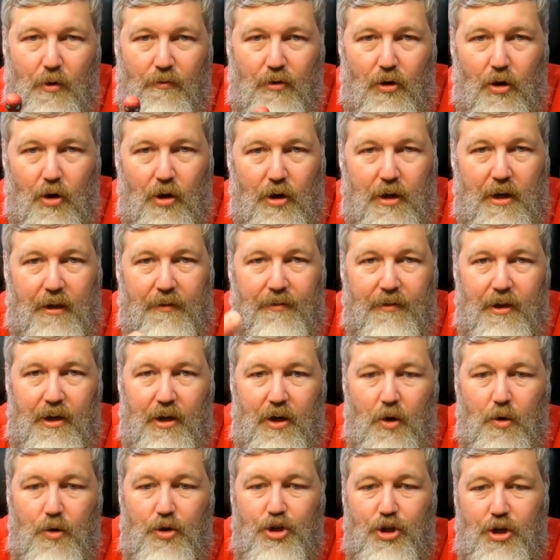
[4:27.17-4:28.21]
overlooking
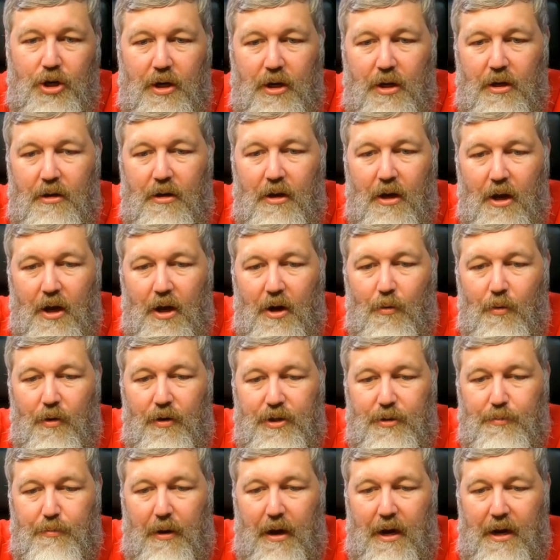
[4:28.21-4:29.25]
the ocean
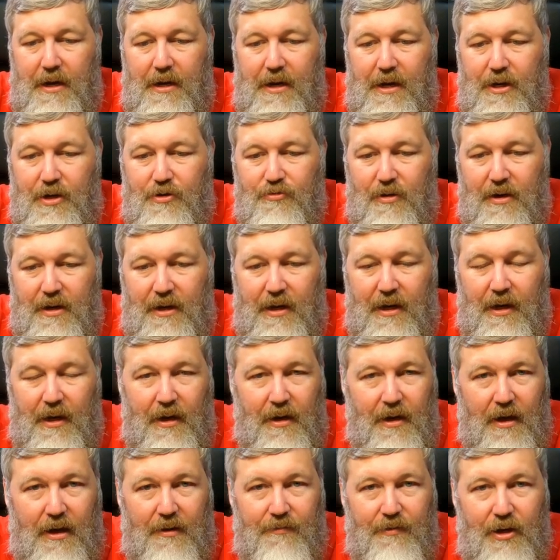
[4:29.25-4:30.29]
with Spidey
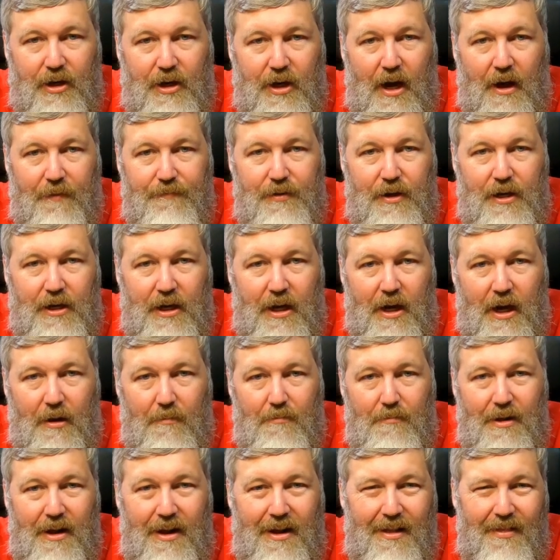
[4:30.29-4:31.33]
drinking out of a coffee
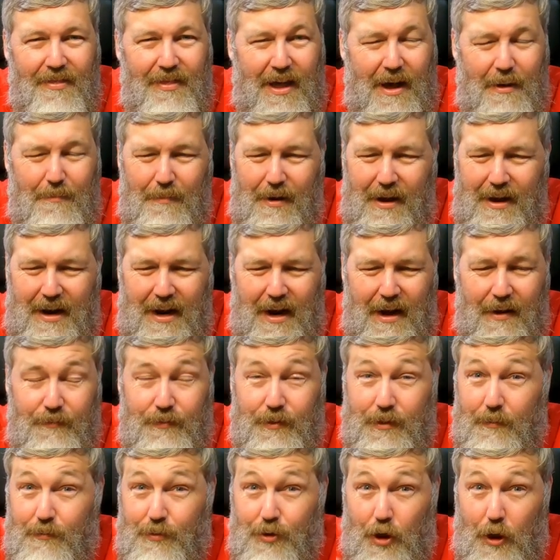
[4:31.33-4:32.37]
cup. That might
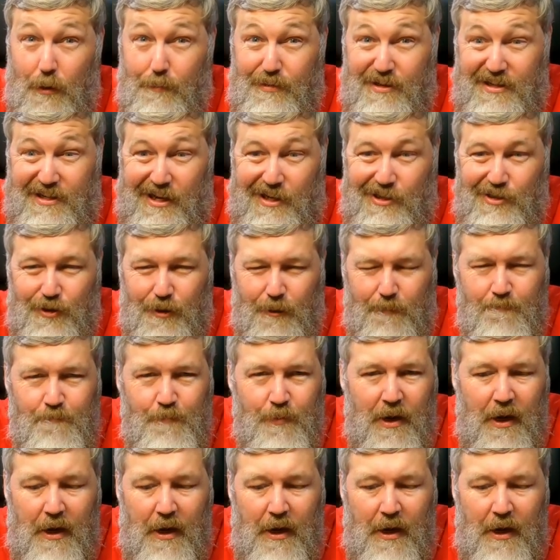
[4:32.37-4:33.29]
have some sort of potential.